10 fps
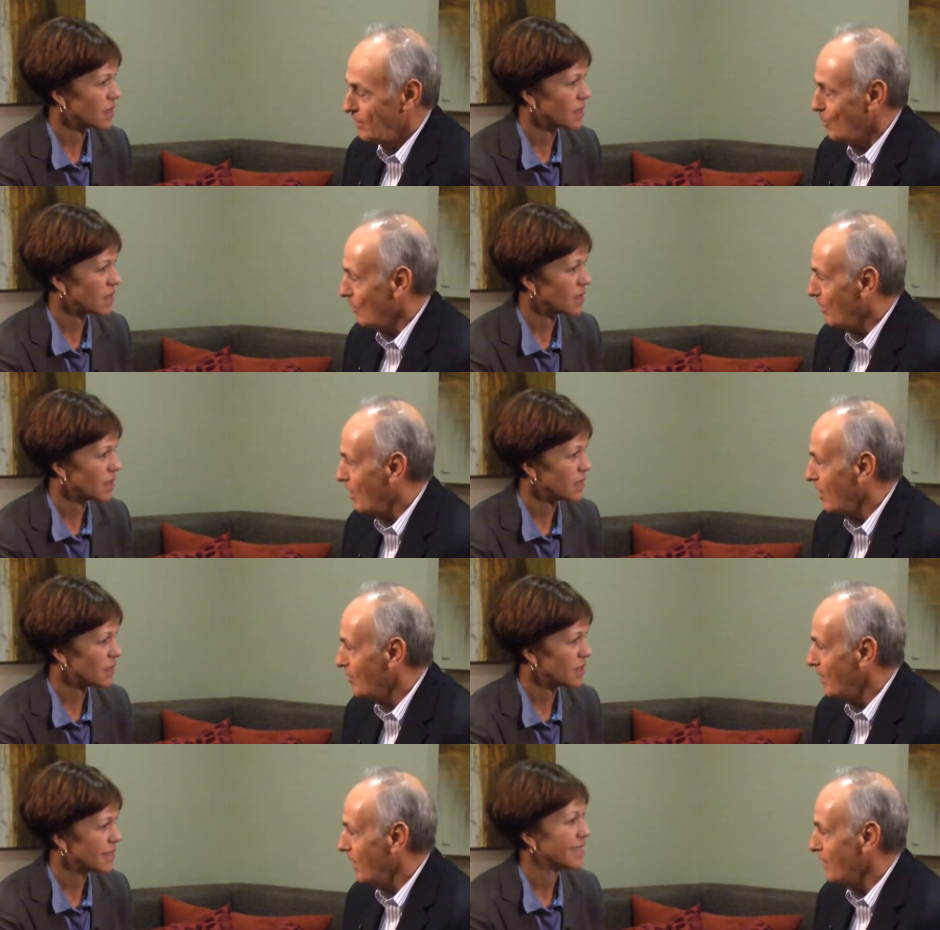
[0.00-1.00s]
Speaker 1: you're a
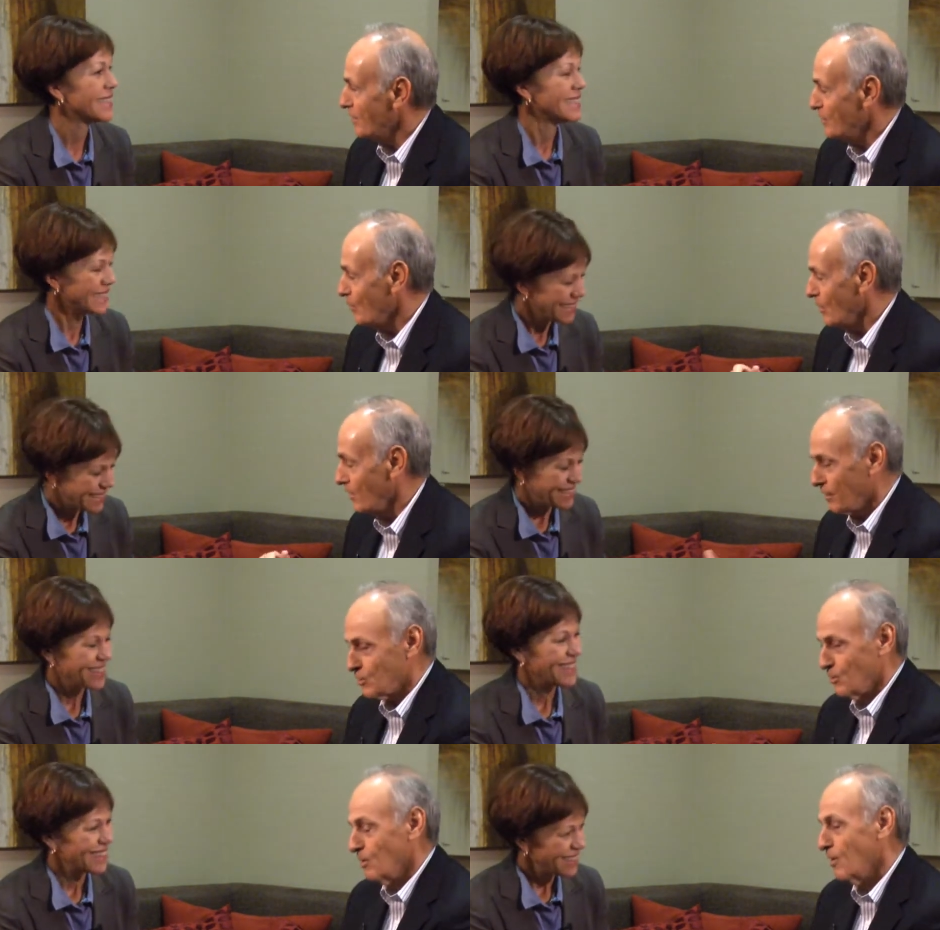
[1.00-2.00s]
mom and you're a
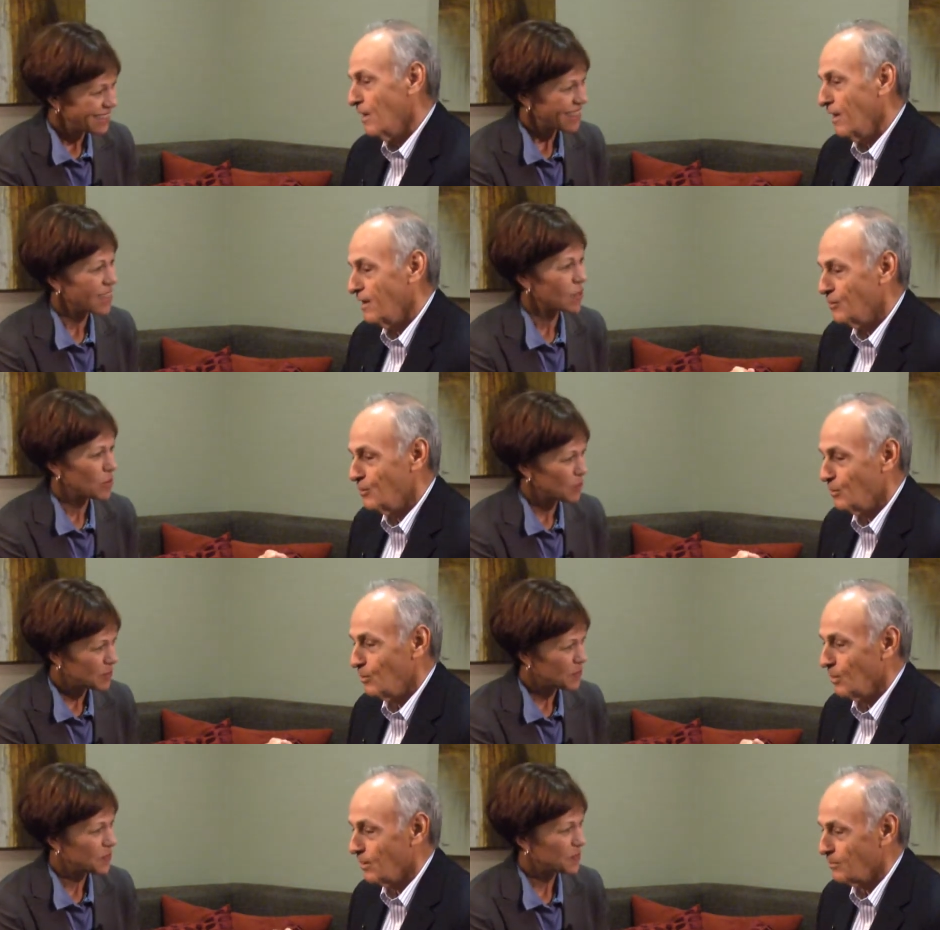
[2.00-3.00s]
lecturer and
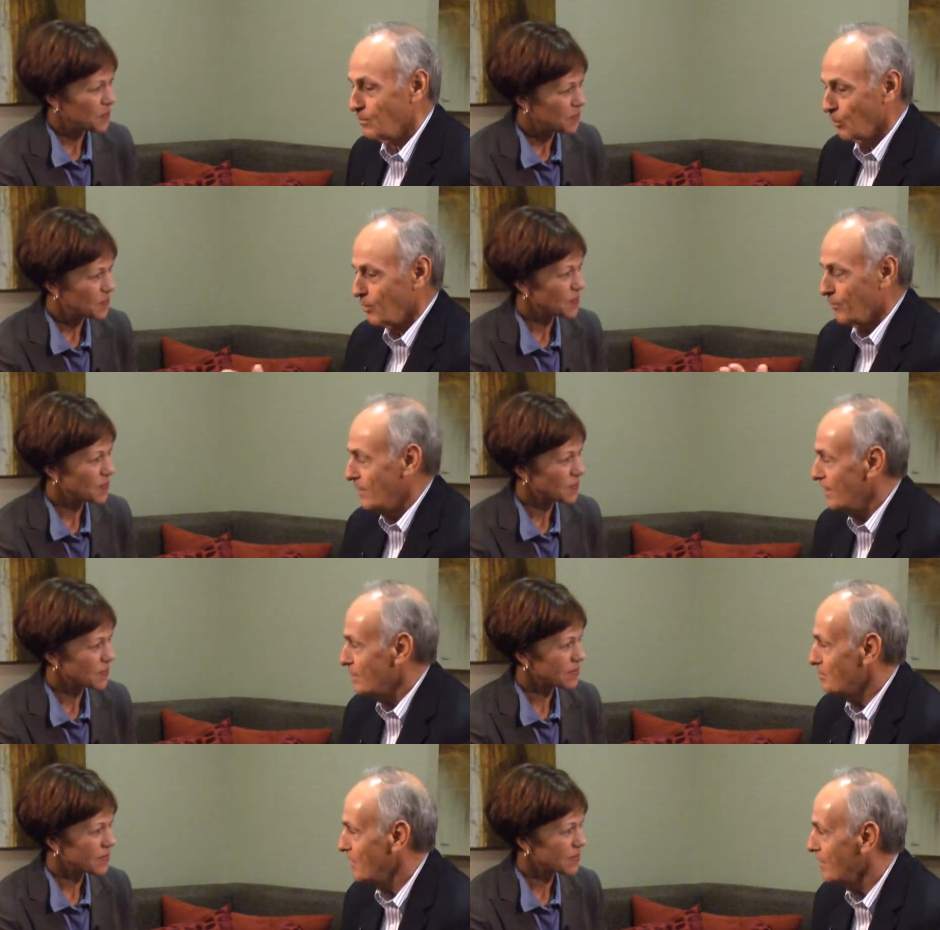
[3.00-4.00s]
you work for the
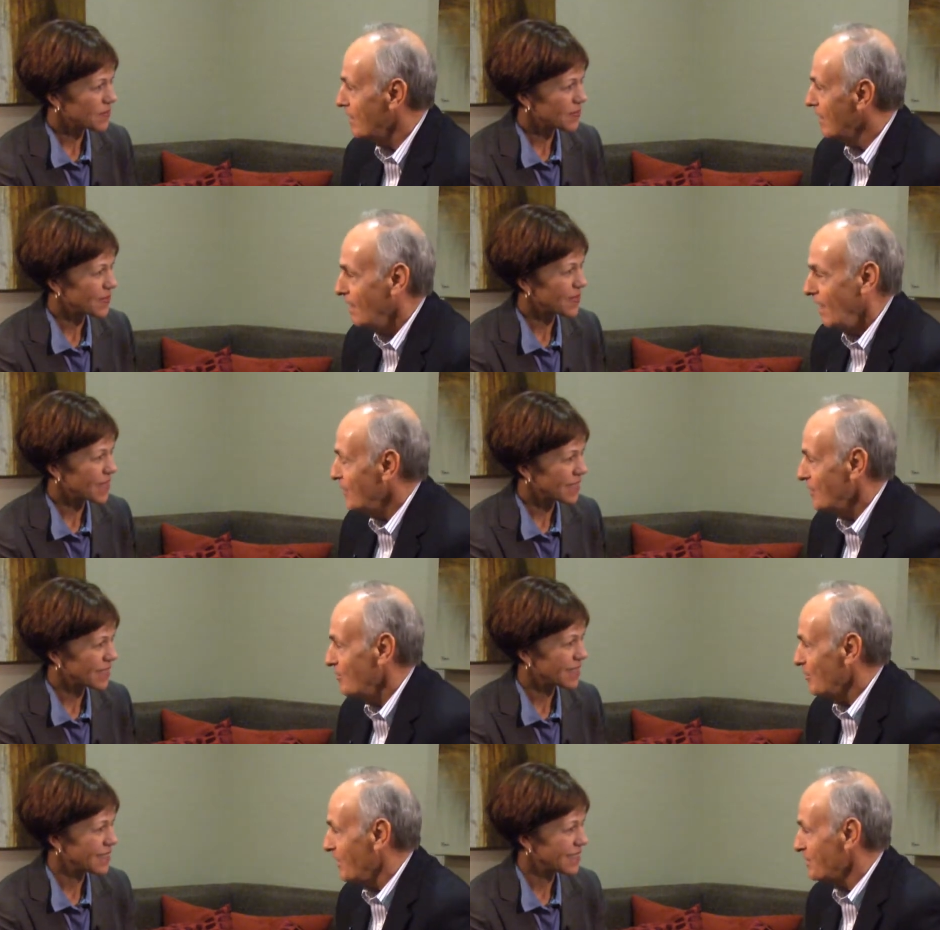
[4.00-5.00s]
ESPN. How do you keep
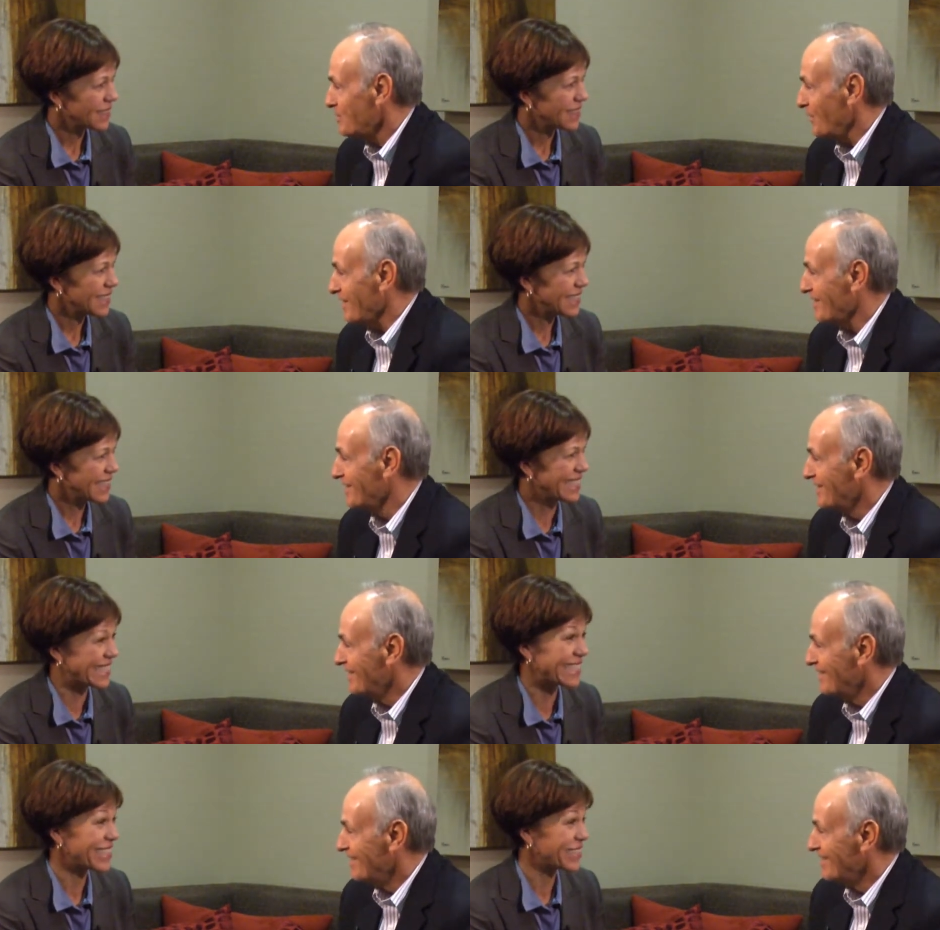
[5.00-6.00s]
your life straight?
Speaker 2: I
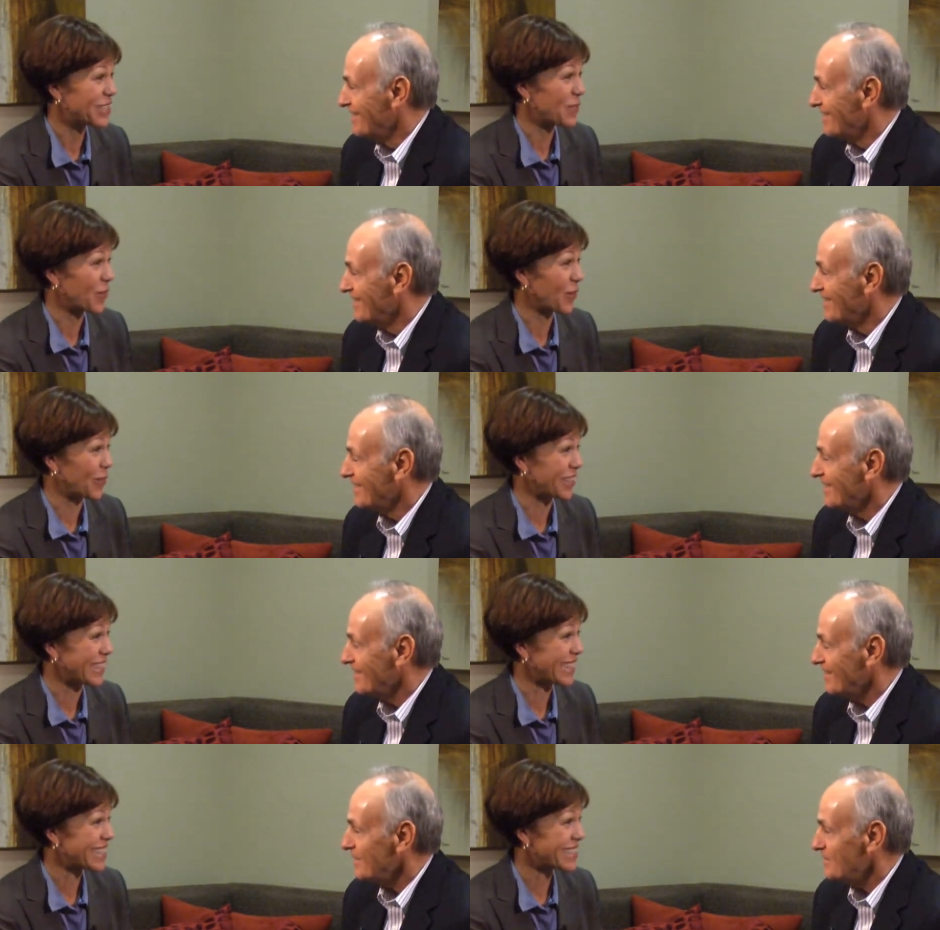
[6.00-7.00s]
mean, it's difficult
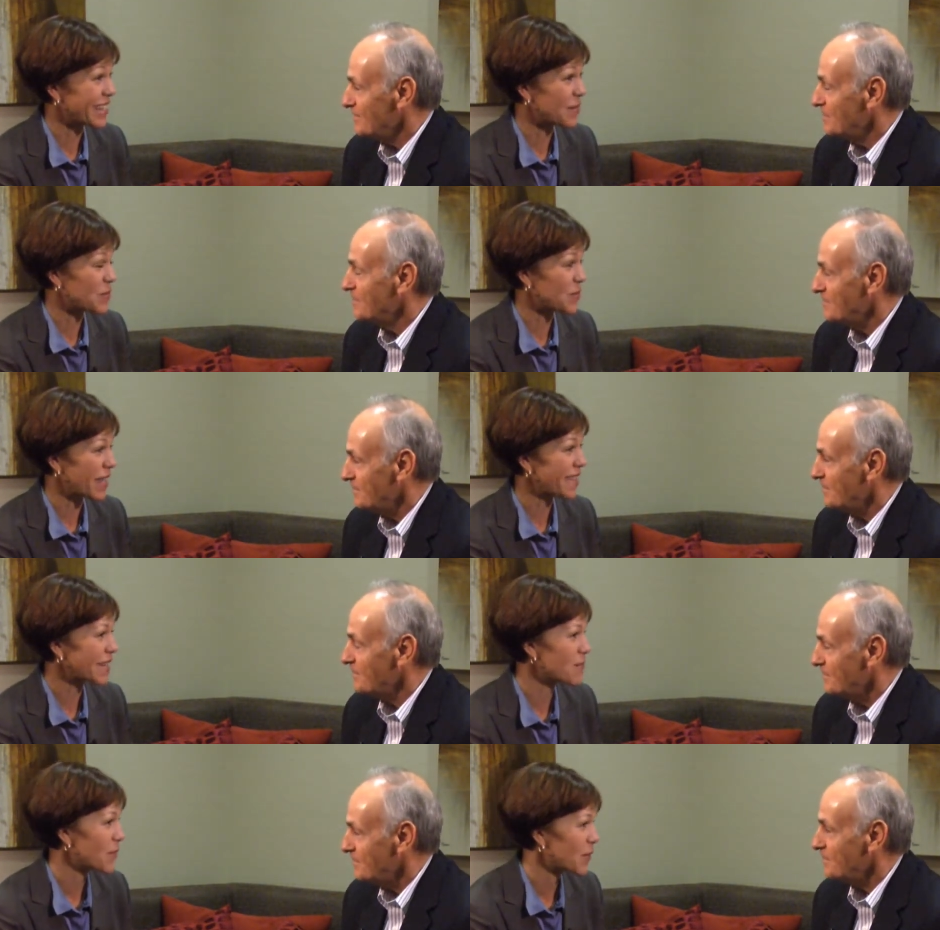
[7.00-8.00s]
at times, but I think
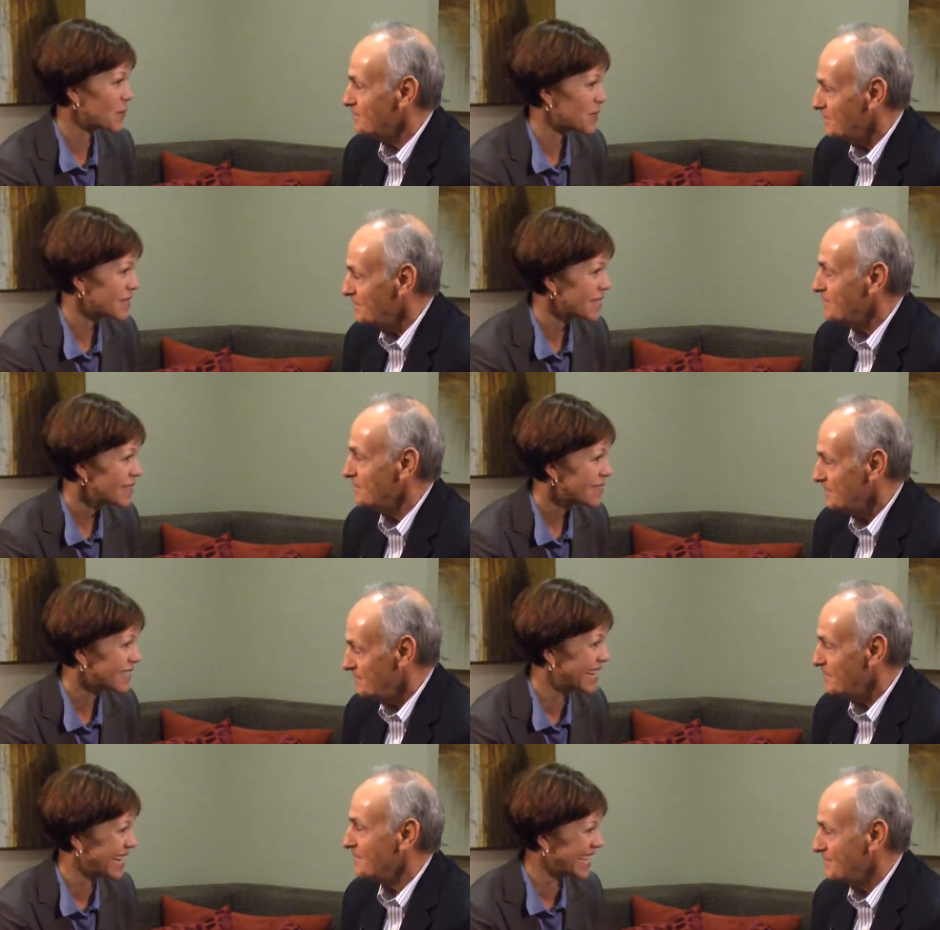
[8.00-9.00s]
I'm better busy.
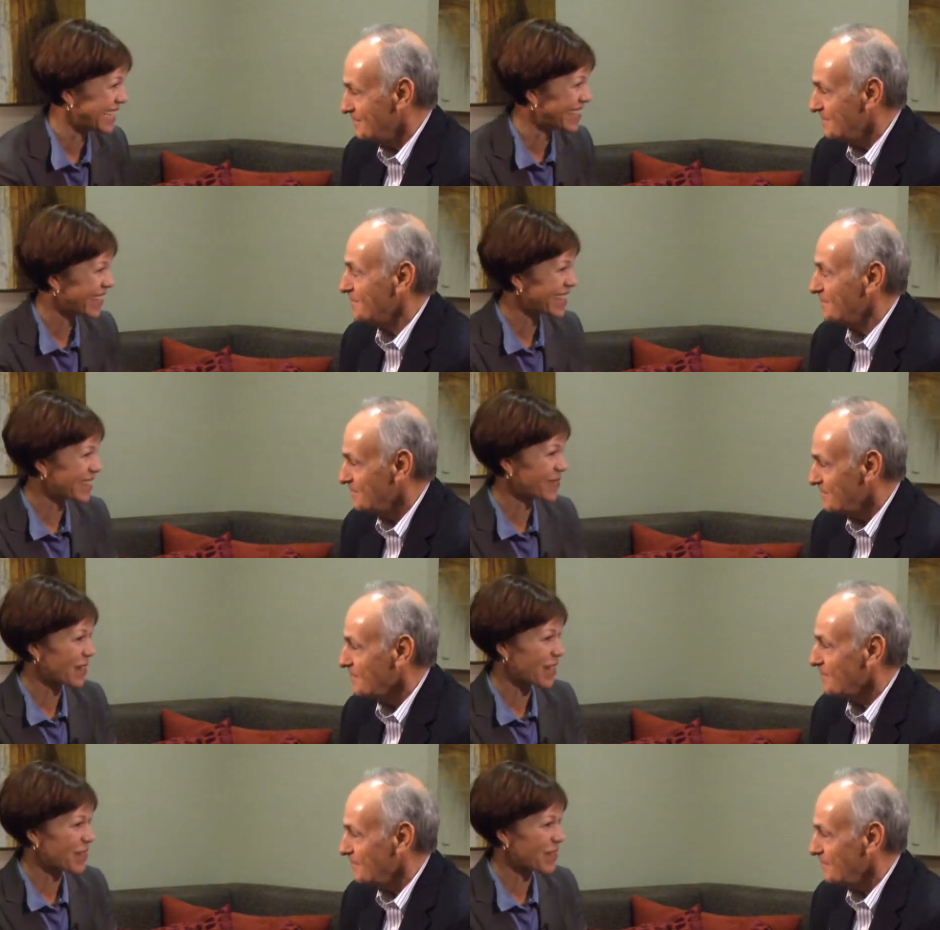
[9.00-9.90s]
You know, I think when I